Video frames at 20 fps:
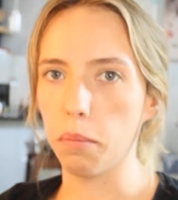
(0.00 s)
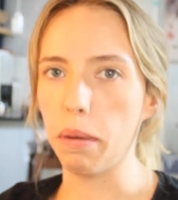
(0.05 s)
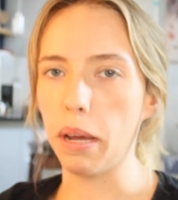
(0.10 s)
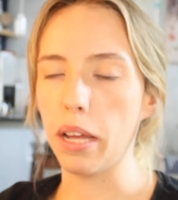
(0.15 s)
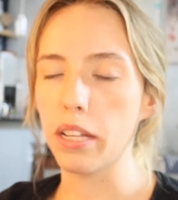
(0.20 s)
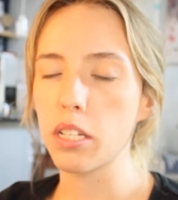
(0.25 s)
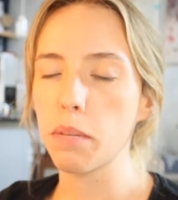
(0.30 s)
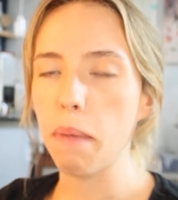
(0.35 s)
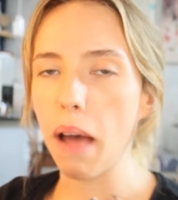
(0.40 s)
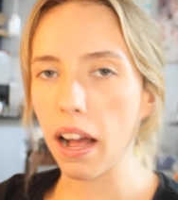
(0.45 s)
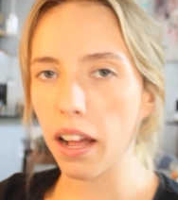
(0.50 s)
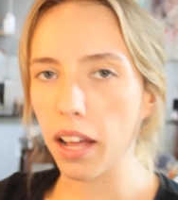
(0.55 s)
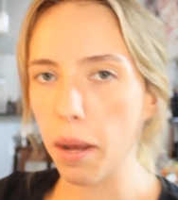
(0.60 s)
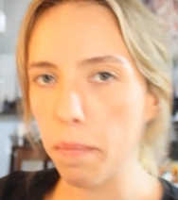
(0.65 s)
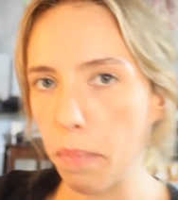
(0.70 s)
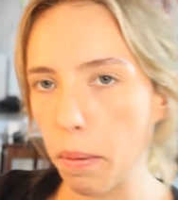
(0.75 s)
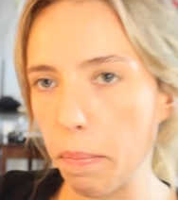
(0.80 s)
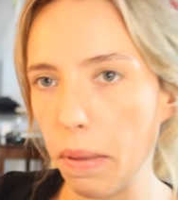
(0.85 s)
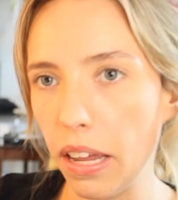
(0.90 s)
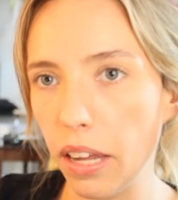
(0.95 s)
bit, to back up
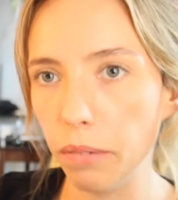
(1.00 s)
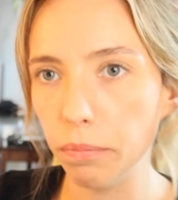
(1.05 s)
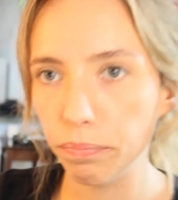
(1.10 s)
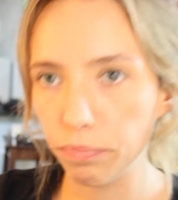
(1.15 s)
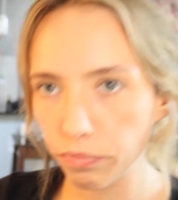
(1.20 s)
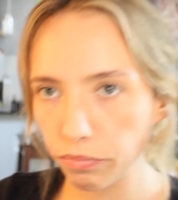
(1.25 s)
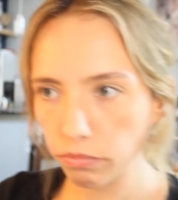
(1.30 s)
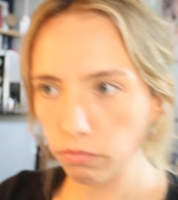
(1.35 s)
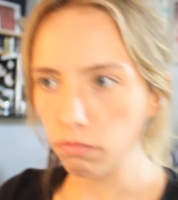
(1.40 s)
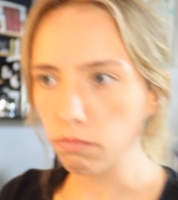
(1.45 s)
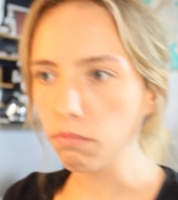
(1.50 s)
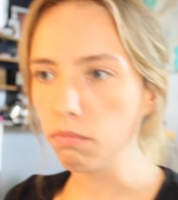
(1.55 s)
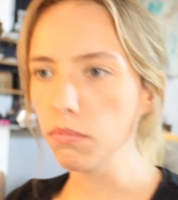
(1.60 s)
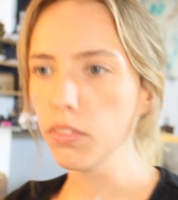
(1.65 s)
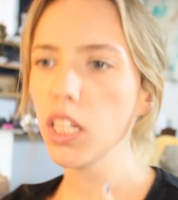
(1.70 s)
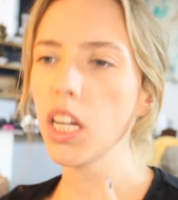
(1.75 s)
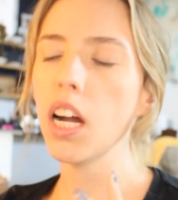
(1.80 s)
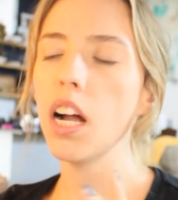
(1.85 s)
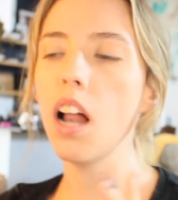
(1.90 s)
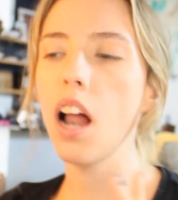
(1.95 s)
a bit,
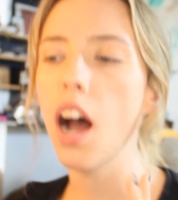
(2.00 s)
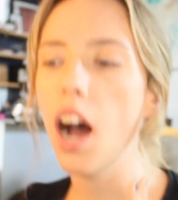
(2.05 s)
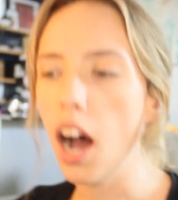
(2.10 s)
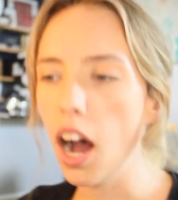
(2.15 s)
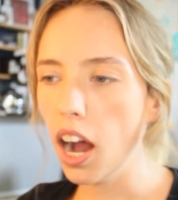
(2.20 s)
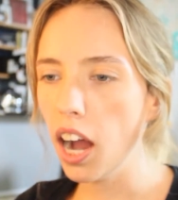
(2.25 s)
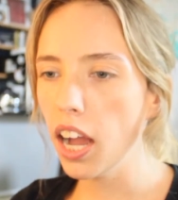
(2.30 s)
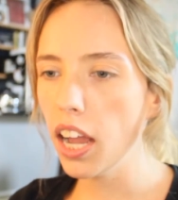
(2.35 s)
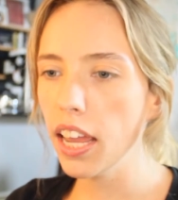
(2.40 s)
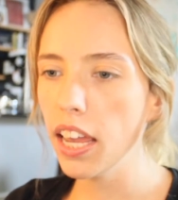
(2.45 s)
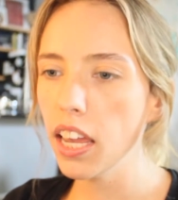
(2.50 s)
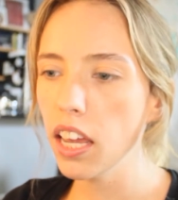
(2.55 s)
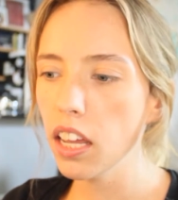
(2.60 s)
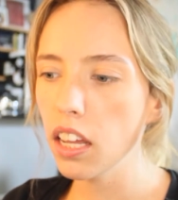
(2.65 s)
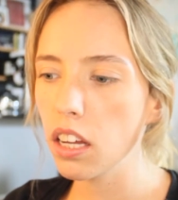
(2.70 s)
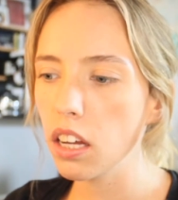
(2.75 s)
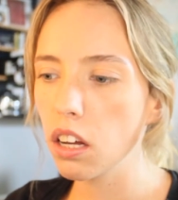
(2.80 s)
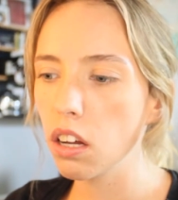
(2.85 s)
I